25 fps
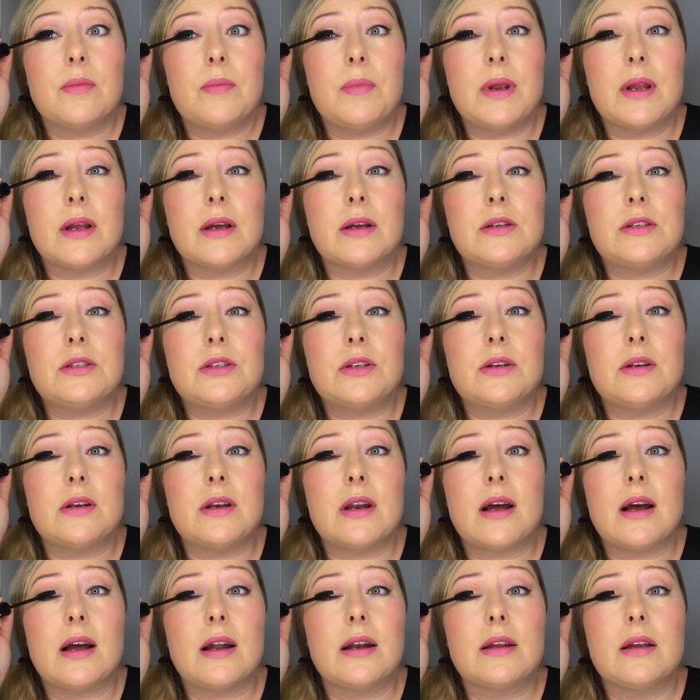because you're
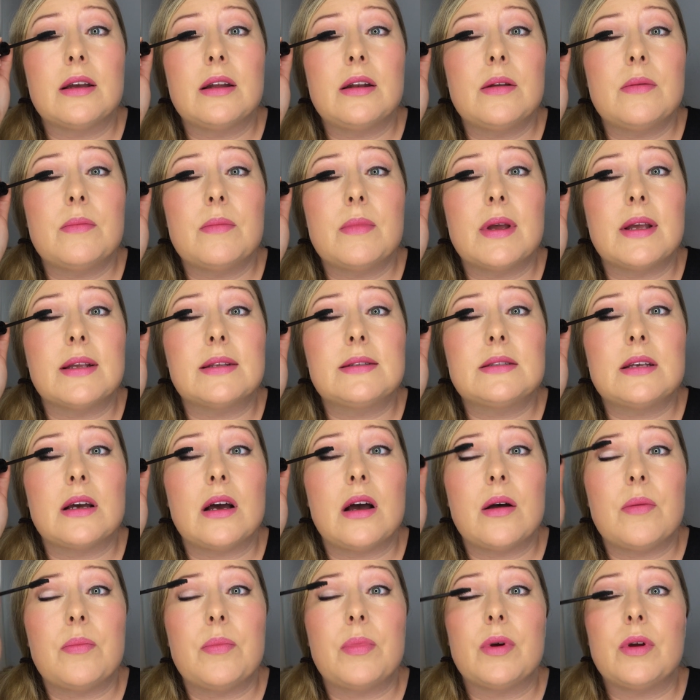not gonna mess
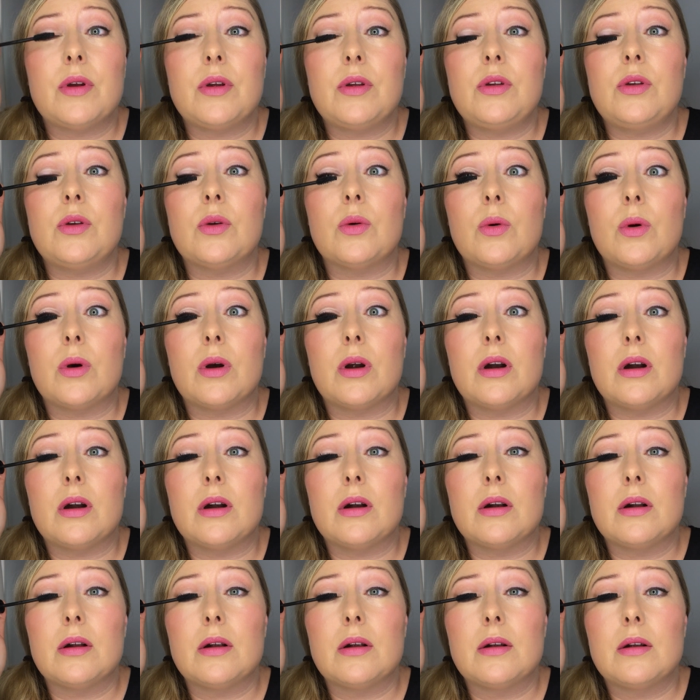up
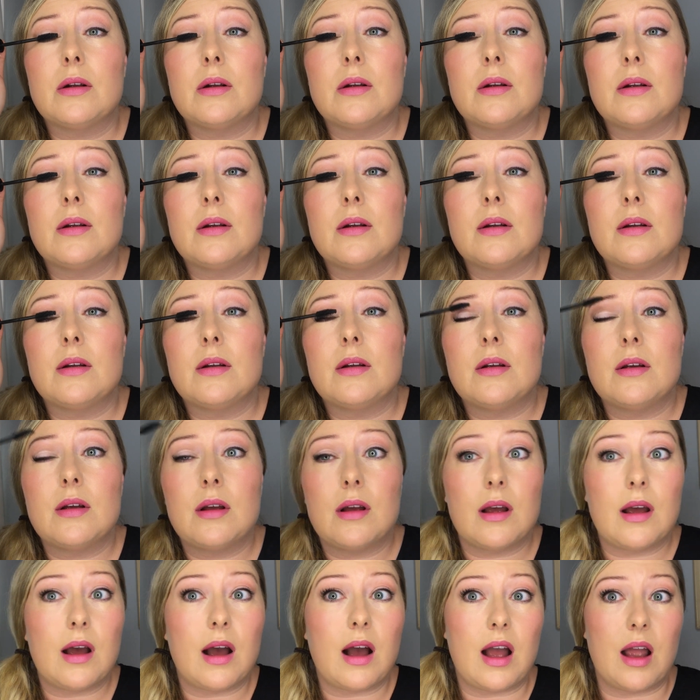your
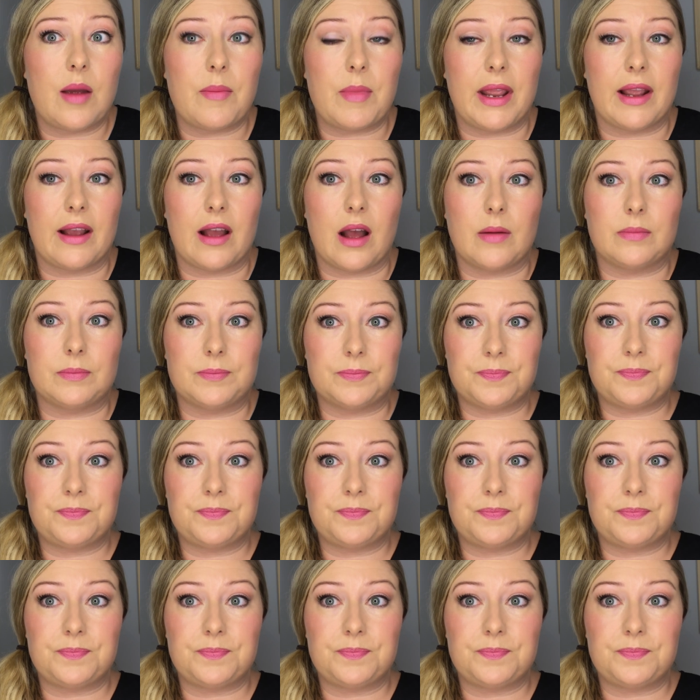eye makeup.